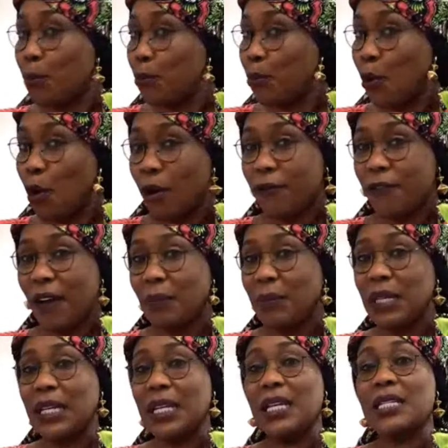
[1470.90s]
poor
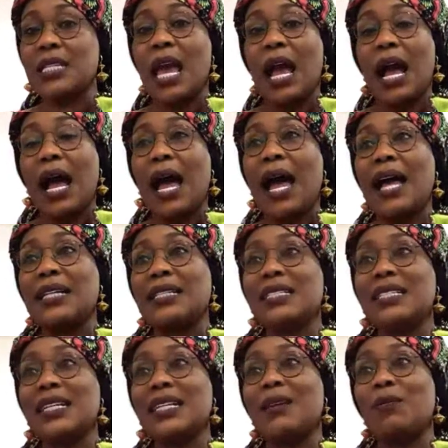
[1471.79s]
families, and
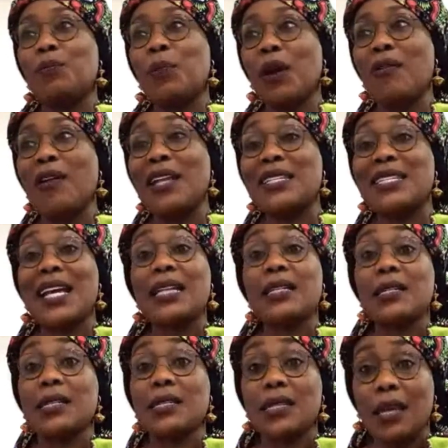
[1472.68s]
the parents are
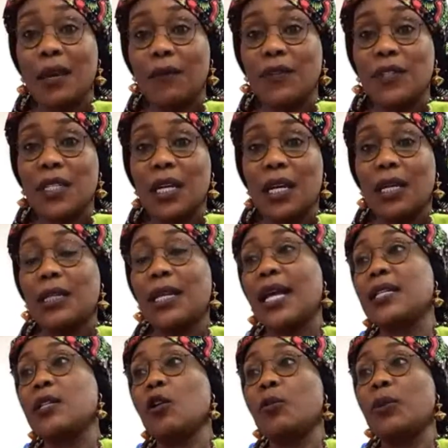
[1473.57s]
deceived that
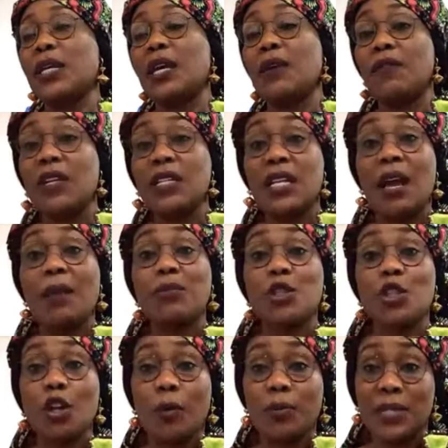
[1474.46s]
they will be giving them
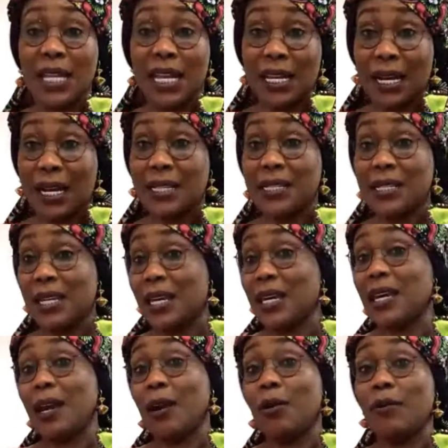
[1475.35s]
jobs that can take
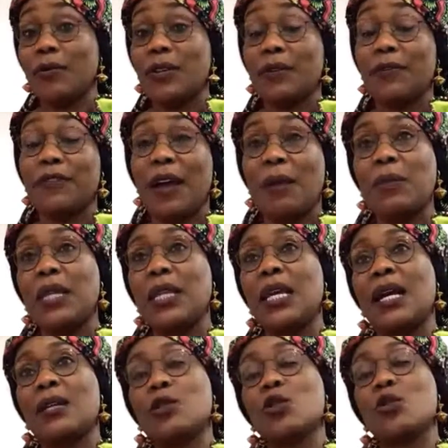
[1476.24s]
care of the family,
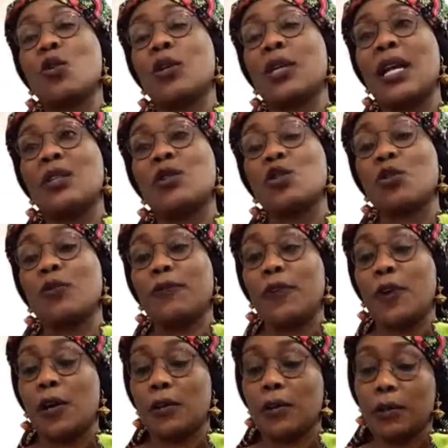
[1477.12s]
and so on and so
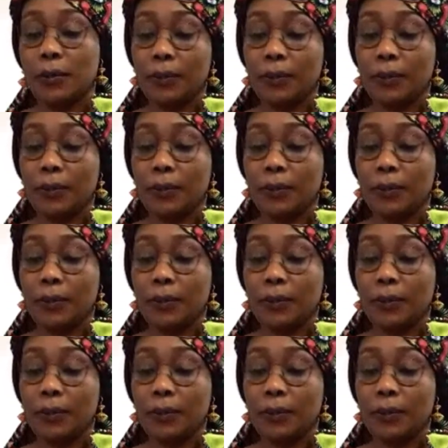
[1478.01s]
forth.